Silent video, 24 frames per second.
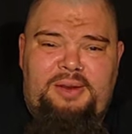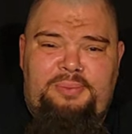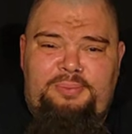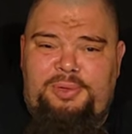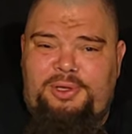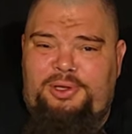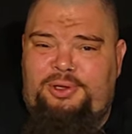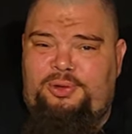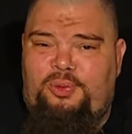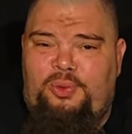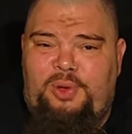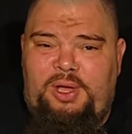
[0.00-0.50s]

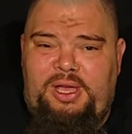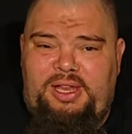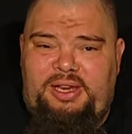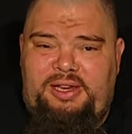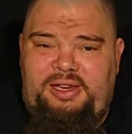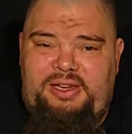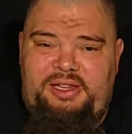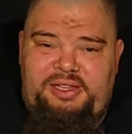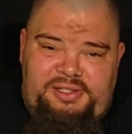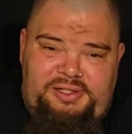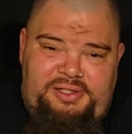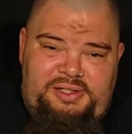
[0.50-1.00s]

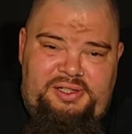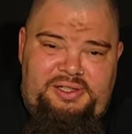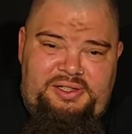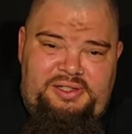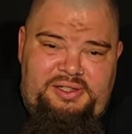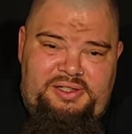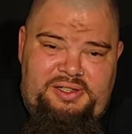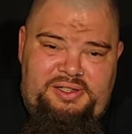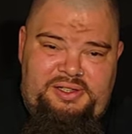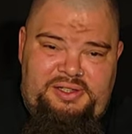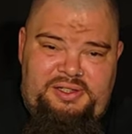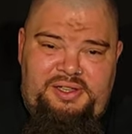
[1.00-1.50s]
in-between
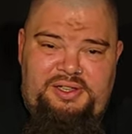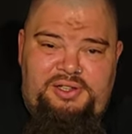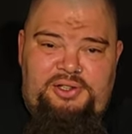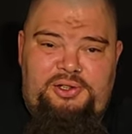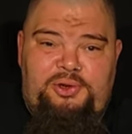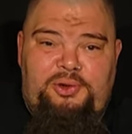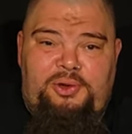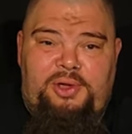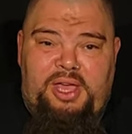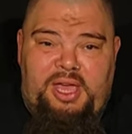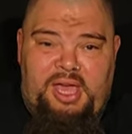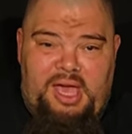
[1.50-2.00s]
distances as
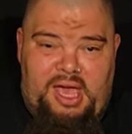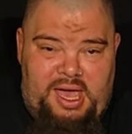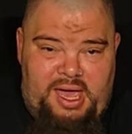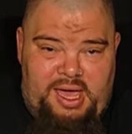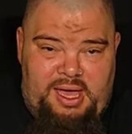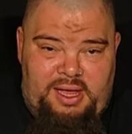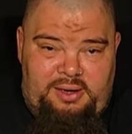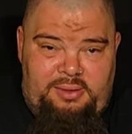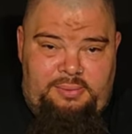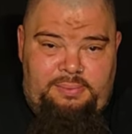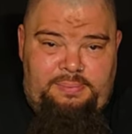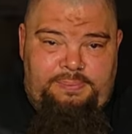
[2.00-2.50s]
you
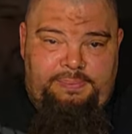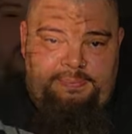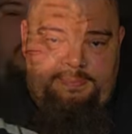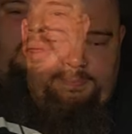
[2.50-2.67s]
can.